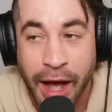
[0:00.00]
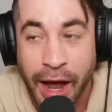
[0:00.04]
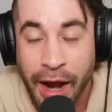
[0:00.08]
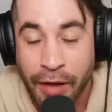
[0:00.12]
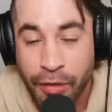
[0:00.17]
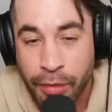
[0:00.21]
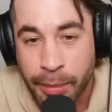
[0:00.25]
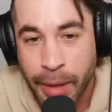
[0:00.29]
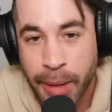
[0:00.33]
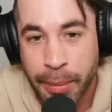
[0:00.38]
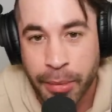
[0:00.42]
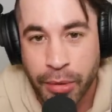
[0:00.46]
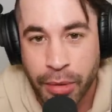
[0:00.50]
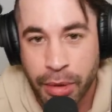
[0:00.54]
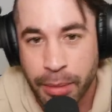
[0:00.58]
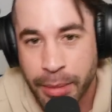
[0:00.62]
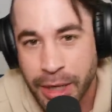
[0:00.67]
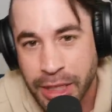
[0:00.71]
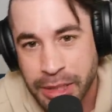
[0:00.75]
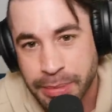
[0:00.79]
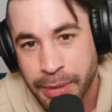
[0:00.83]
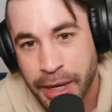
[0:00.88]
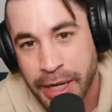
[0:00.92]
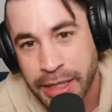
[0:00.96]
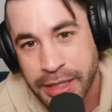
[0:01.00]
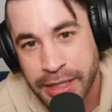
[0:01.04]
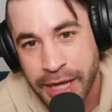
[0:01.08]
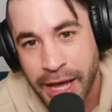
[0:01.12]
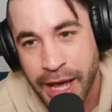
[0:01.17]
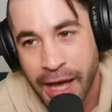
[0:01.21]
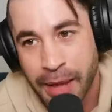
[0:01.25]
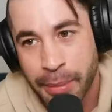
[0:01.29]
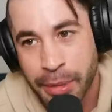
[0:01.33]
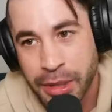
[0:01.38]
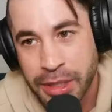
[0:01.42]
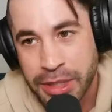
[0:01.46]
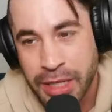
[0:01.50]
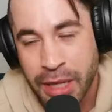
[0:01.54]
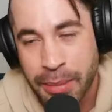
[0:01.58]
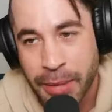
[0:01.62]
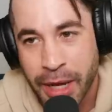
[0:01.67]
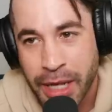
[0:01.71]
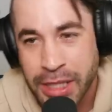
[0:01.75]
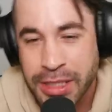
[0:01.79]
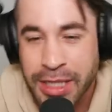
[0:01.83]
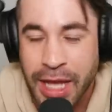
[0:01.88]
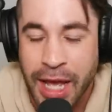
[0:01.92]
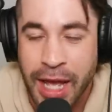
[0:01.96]
I remember him as my dad. But say
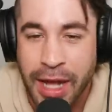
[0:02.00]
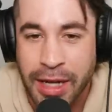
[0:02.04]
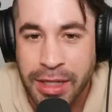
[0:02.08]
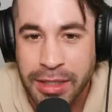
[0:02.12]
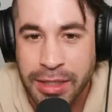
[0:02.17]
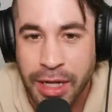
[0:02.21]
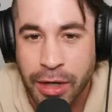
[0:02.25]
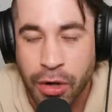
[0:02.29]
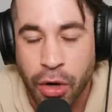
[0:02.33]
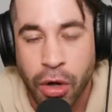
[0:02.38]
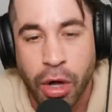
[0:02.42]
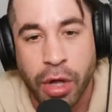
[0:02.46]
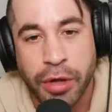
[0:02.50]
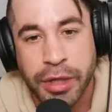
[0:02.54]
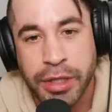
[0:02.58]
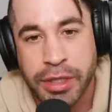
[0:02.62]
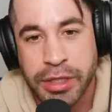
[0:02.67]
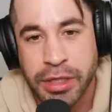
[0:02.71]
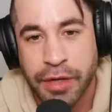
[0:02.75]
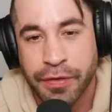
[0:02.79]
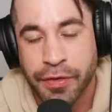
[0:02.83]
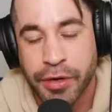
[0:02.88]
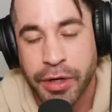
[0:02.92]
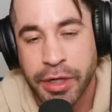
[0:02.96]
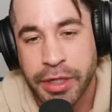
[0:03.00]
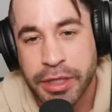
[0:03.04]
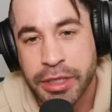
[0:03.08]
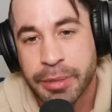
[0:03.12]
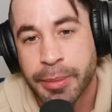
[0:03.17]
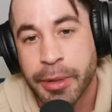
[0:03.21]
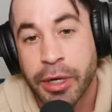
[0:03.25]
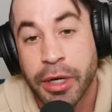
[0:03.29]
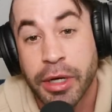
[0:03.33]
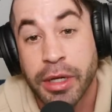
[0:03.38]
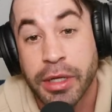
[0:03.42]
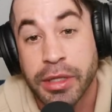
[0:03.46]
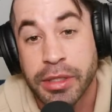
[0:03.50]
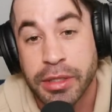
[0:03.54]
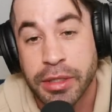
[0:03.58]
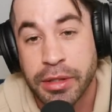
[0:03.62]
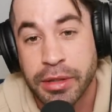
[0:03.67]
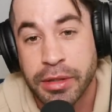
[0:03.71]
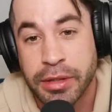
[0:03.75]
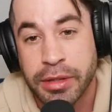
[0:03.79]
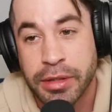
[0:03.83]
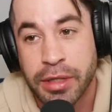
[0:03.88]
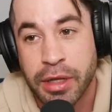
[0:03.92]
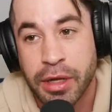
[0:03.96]
my dad has had all these different
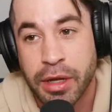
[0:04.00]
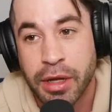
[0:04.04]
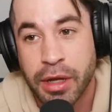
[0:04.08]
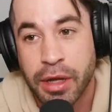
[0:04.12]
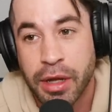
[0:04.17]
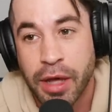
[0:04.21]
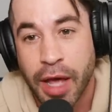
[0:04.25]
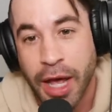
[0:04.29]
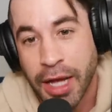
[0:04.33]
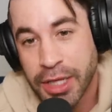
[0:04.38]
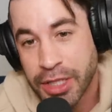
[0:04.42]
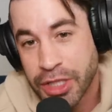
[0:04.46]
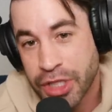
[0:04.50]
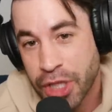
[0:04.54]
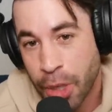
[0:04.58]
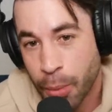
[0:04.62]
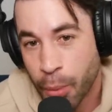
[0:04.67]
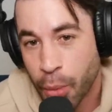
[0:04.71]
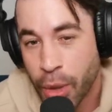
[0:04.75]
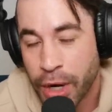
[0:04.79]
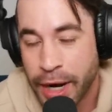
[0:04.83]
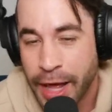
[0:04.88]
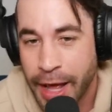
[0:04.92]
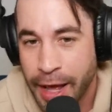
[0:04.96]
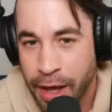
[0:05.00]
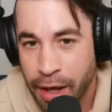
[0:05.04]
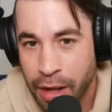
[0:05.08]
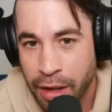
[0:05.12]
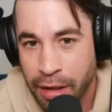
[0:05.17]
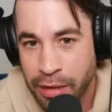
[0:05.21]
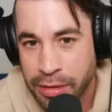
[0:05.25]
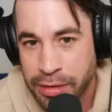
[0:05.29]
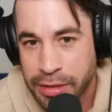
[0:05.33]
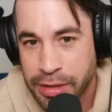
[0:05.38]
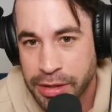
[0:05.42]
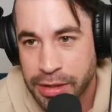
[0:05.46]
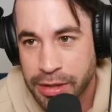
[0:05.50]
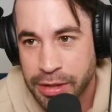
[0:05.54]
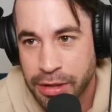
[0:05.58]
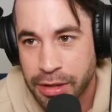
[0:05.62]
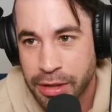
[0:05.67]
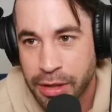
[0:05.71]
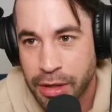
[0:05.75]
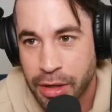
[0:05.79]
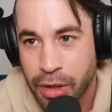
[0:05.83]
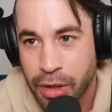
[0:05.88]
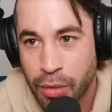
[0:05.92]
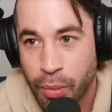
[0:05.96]
experiences as someone else.
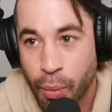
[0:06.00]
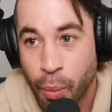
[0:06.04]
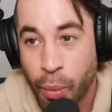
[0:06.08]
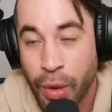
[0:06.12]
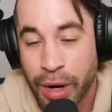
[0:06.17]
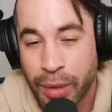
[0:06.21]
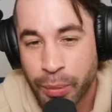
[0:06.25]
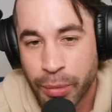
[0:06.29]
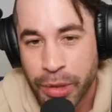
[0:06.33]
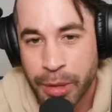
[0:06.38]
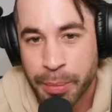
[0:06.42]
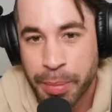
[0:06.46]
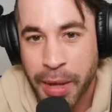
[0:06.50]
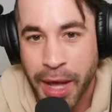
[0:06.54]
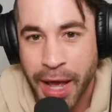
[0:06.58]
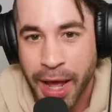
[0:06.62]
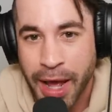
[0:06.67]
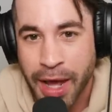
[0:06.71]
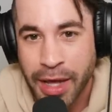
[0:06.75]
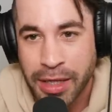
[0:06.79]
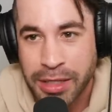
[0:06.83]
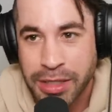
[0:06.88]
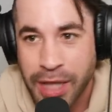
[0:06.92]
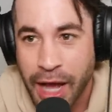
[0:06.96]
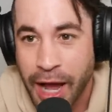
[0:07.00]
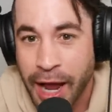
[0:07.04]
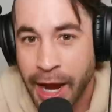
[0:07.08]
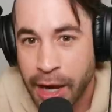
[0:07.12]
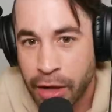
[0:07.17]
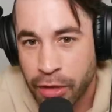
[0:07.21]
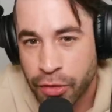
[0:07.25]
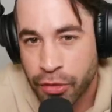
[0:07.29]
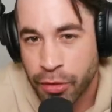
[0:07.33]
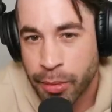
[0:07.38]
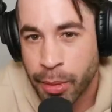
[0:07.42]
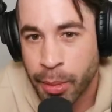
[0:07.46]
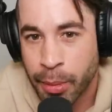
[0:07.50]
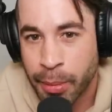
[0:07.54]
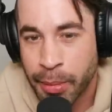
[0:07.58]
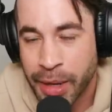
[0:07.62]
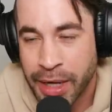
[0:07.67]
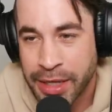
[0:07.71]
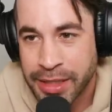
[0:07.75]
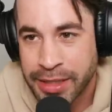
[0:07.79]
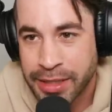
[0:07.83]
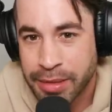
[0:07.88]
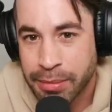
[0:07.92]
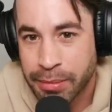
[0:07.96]
When we pass, I only
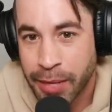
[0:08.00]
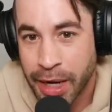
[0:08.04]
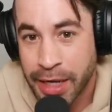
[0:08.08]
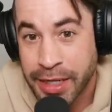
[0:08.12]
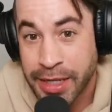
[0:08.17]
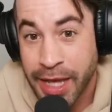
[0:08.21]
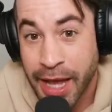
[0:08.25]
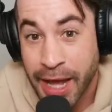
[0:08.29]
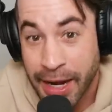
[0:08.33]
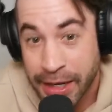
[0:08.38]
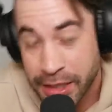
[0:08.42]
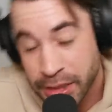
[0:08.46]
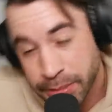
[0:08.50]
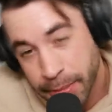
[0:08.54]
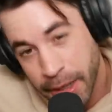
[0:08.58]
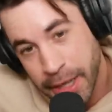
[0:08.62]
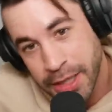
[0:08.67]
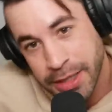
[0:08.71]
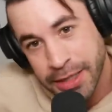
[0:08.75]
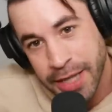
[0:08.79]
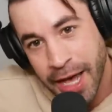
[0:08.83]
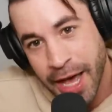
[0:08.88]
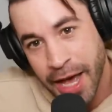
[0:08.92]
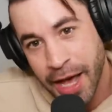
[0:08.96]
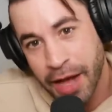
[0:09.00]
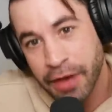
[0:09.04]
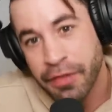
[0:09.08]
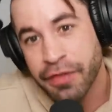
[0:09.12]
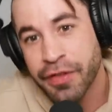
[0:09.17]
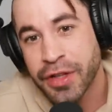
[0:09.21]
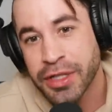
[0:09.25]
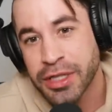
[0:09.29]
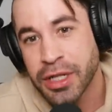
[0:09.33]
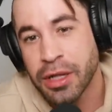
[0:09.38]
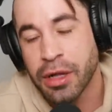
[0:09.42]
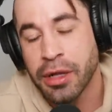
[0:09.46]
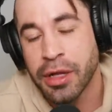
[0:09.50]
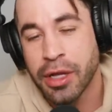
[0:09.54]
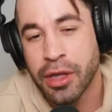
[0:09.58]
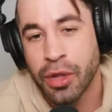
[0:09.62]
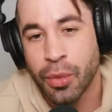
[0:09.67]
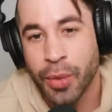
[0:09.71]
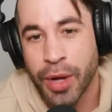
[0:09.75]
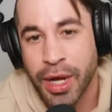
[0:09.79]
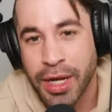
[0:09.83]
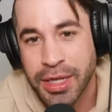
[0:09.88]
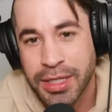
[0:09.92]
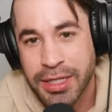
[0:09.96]
remember my dad as my dad physically in the
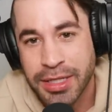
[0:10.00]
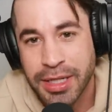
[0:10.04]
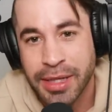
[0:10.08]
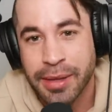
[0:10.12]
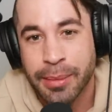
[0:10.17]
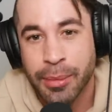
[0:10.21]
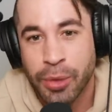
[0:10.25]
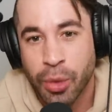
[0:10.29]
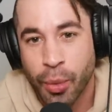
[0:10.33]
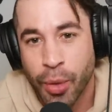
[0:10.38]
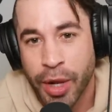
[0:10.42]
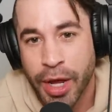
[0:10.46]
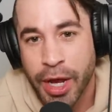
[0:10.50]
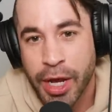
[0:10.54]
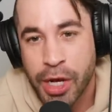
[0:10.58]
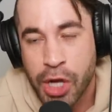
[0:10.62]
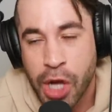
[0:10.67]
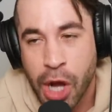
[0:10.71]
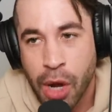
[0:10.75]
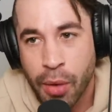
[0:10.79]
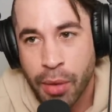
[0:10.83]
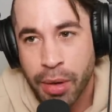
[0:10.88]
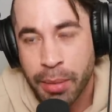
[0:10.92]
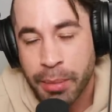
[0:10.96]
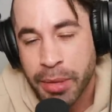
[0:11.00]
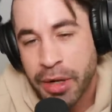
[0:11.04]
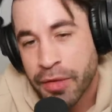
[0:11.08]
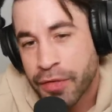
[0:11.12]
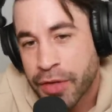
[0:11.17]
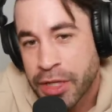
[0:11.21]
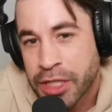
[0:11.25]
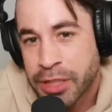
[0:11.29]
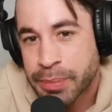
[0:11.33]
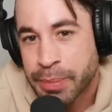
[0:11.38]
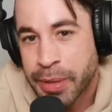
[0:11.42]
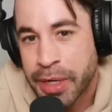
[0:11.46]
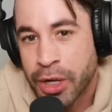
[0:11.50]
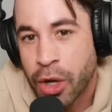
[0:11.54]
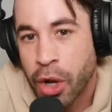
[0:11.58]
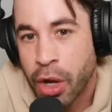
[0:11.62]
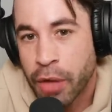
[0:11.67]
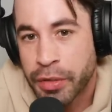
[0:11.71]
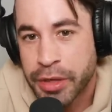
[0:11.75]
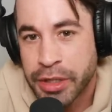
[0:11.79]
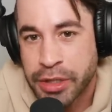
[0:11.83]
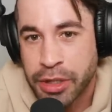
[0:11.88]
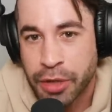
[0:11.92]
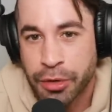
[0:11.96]
way I see him and the way I know him. But if he's been
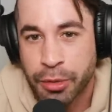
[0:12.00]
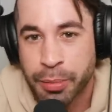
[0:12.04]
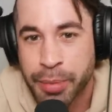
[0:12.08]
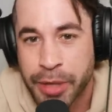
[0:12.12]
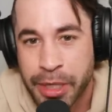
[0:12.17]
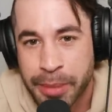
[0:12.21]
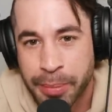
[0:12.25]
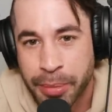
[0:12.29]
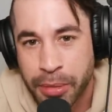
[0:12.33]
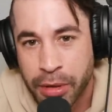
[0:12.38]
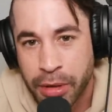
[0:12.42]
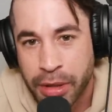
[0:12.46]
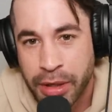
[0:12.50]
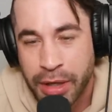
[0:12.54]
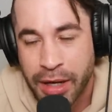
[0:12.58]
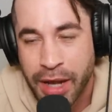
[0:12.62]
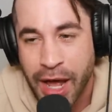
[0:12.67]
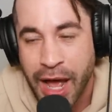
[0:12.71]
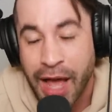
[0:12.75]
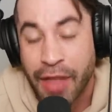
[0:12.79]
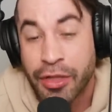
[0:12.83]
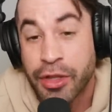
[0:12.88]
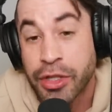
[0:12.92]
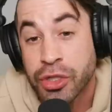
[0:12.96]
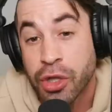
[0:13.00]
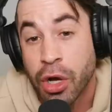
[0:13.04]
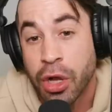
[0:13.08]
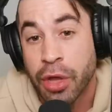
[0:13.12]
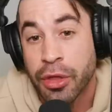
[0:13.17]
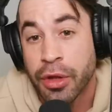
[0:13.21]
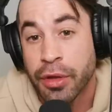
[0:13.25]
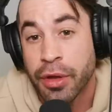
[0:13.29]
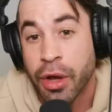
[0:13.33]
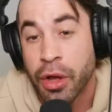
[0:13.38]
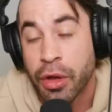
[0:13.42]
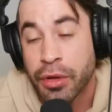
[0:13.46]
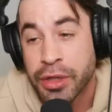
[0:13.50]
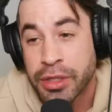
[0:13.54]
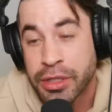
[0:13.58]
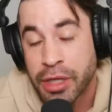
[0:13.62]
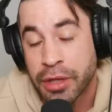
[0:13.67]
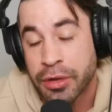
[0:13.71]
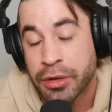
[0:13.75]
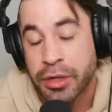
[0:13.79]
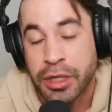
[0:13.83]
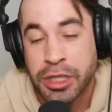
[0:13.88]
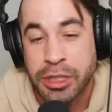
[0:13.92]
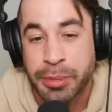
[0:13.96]
all these other people and had all these
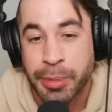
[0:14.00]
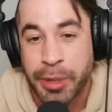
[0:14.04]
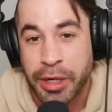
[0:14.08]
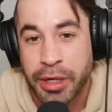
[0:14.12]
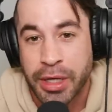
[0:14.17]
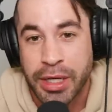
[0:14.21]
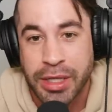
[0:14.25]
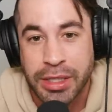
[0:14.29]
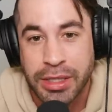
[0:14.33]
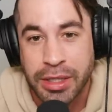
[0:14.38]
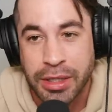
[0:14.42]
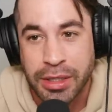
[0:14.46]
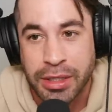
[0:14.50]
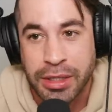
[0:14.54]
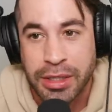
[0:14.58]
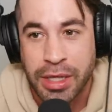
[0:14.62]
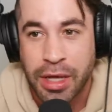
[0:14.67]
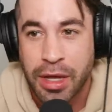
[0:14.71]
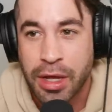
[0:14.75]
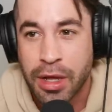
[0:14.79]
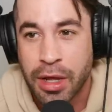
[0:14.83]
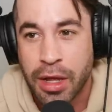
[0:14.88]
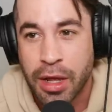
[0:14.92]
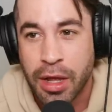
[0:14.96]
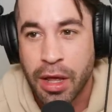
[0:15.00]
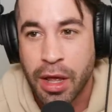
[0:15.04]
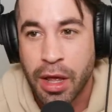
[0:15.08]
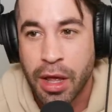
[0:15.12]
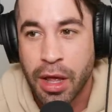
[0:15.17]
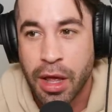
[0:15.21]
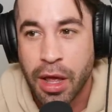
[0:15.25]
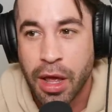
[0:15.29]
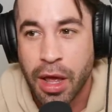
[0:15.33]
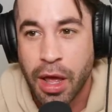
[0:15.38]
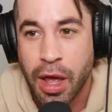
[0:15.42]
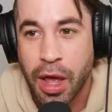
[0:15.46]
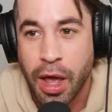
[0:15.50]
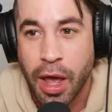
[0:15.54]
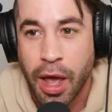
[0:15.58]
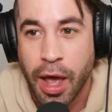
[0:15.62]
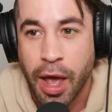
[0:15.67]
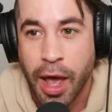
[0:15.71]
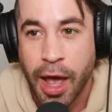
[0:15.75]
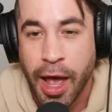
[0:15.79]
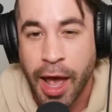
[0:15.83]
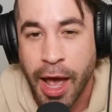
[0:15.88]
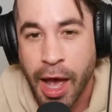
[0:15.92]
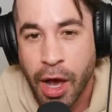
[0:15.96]
other experiences,
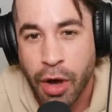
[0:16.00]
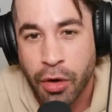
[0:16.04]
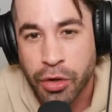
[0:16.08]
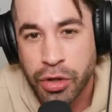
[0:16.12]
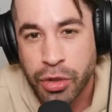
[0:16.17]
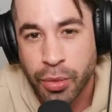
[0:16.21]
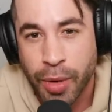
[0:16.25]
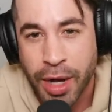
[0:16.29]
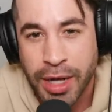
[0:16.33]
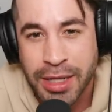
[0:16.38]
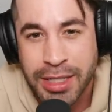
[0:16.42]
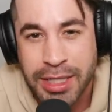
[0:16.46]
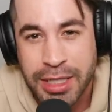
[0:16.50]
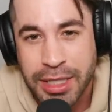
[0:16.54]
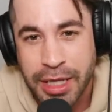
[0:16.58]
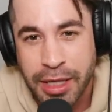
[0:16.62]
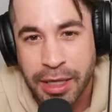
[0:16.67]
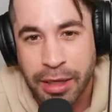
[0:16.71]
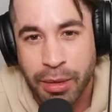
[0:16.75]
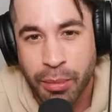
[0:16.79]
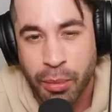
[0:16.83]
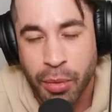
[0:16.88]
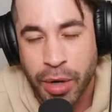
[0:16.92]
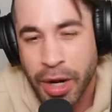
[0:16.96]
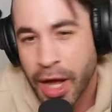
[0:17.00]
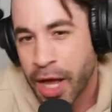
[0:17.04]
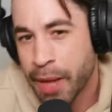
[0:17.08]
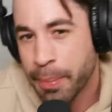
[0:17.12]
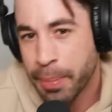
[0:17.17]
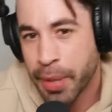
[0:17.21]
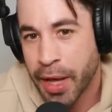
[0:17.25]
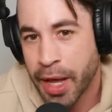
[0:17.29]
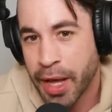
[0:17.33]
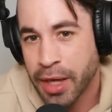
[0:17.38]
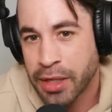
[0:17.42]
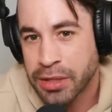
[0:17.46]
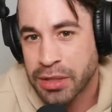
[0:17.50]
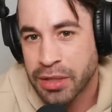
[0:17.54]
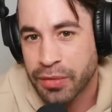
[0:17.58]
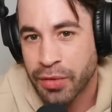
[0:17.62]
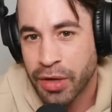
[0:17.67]
how do I see him when I pass?